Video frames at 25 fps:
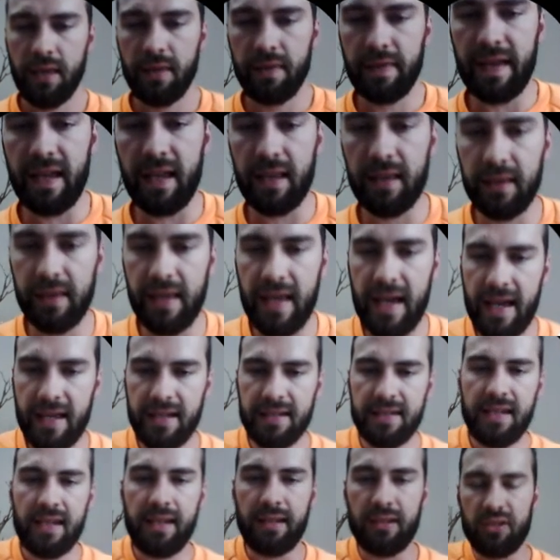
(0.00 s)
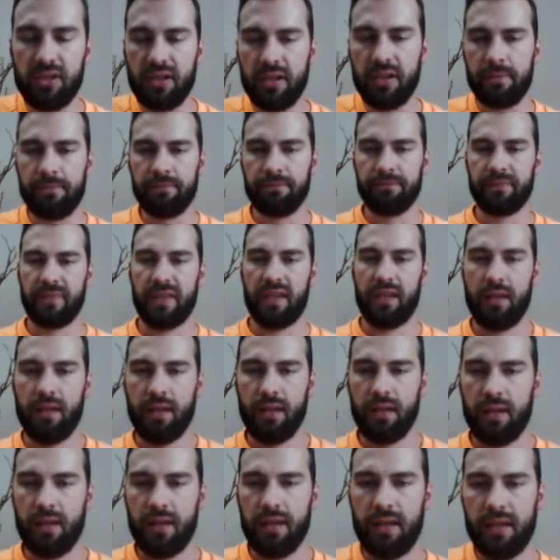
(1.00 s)
That lat tension
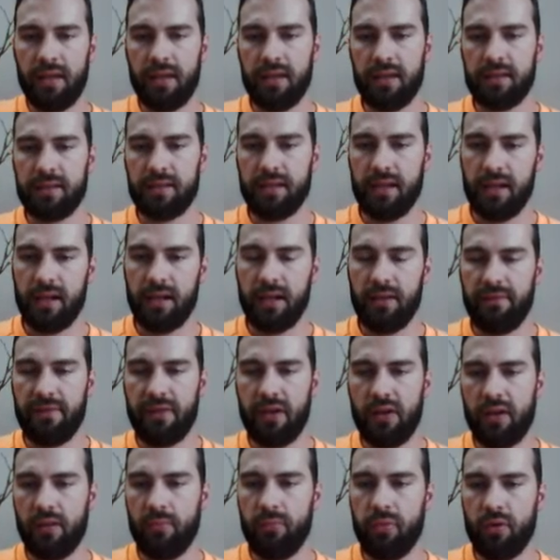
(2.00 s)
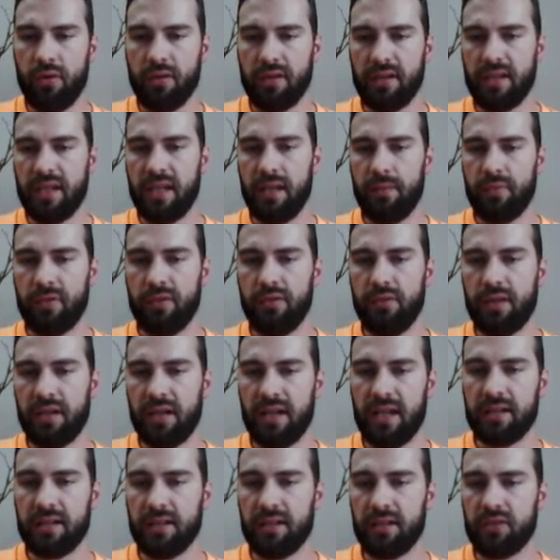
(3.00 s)
is very important in keeping you
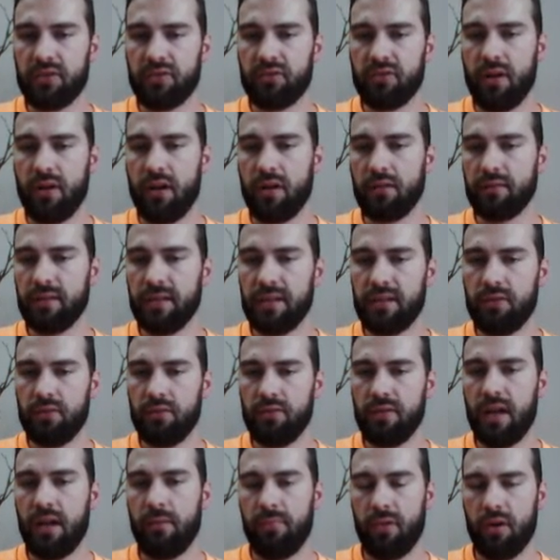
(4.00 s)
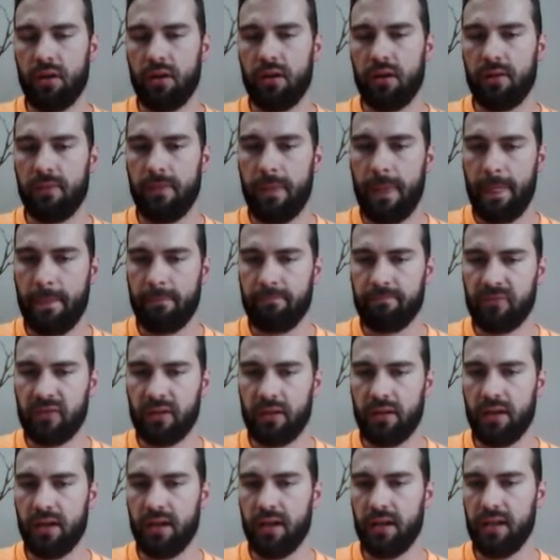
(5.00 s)
connected strongly to that bar.
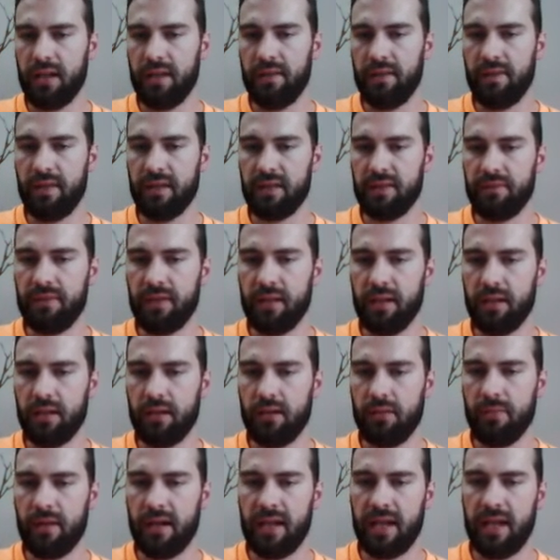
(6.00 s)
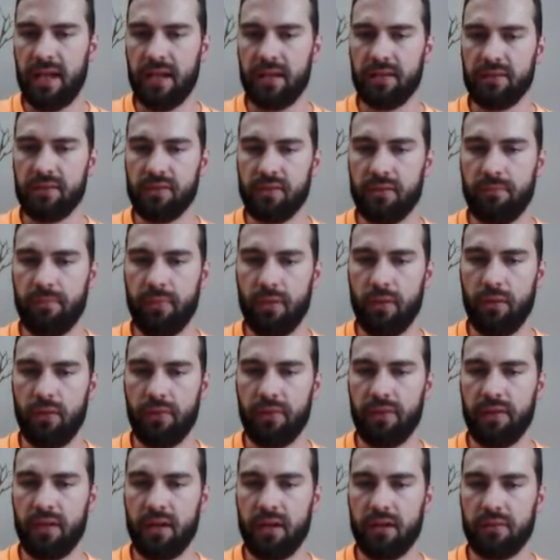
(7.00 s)
All right. In this video, my hands are
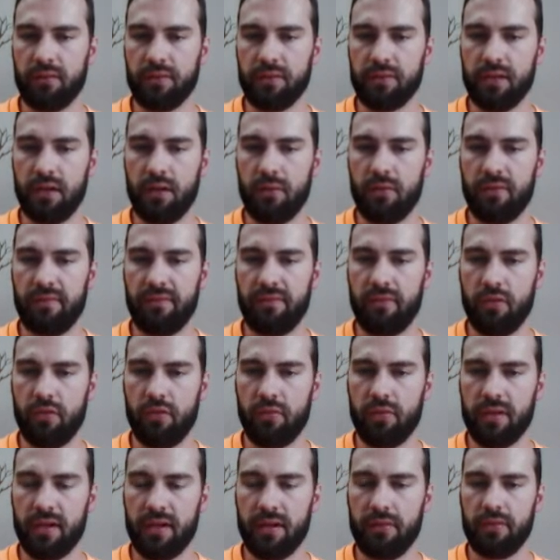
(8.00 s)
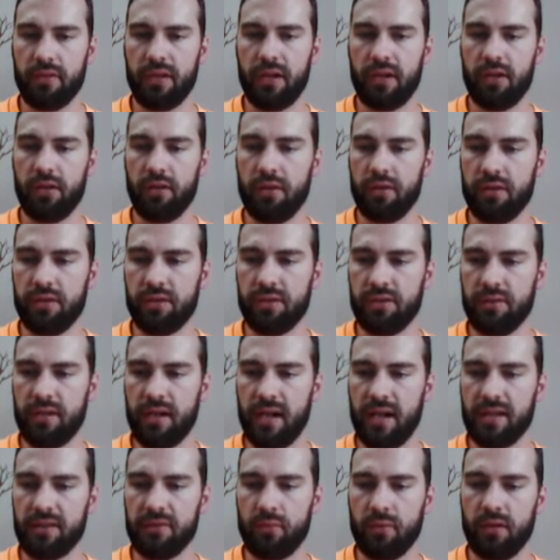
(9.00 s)
both knuckles going forward. I would encourage you
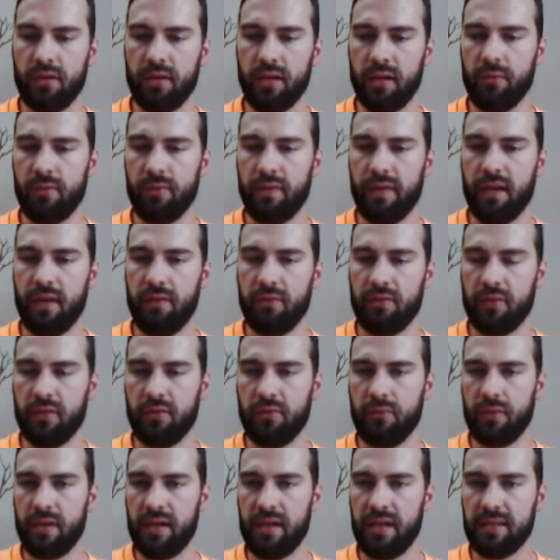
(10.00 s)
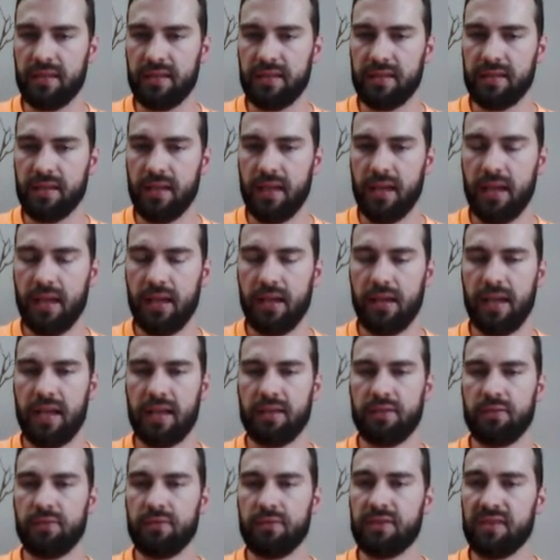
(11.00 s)
guys working with heavier weights
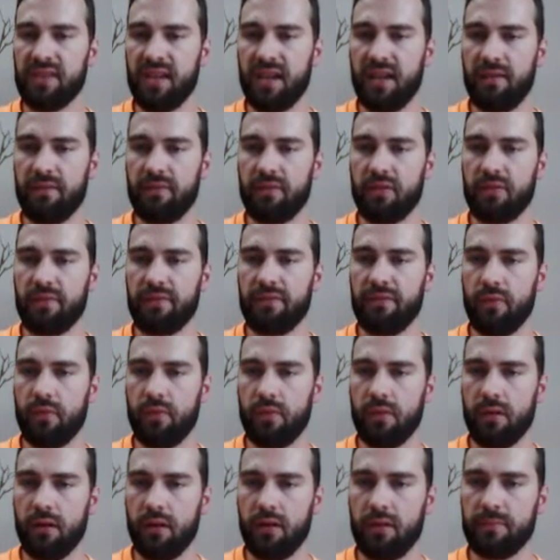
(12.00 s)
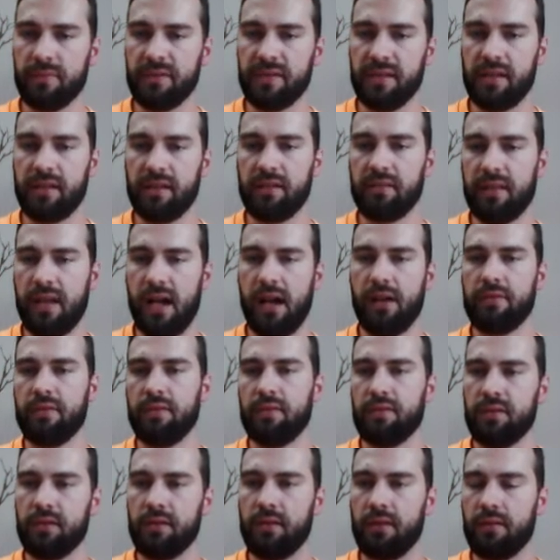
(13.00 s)
and to save your forearms and allow
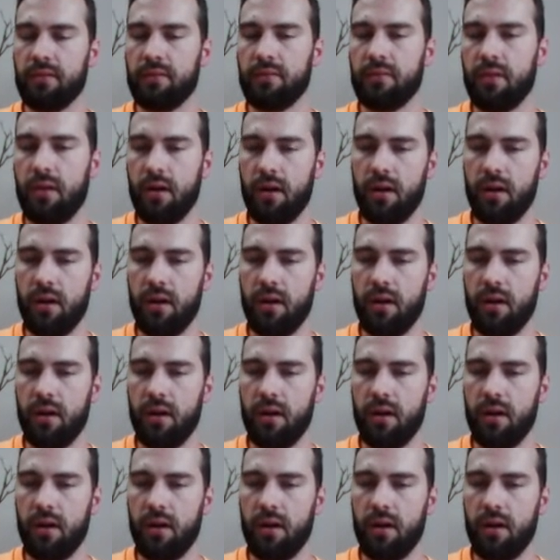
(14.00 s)
you to